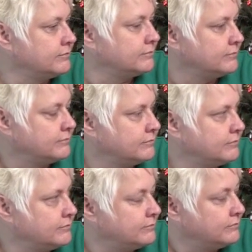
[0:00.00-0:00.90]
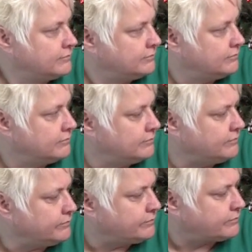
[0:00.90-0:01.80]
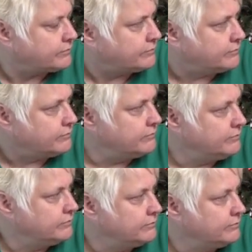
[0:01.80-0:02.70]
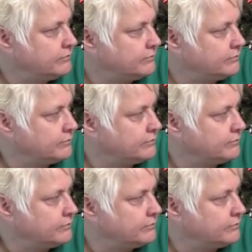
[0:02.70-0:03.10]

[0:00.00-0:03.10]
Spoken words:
(silent)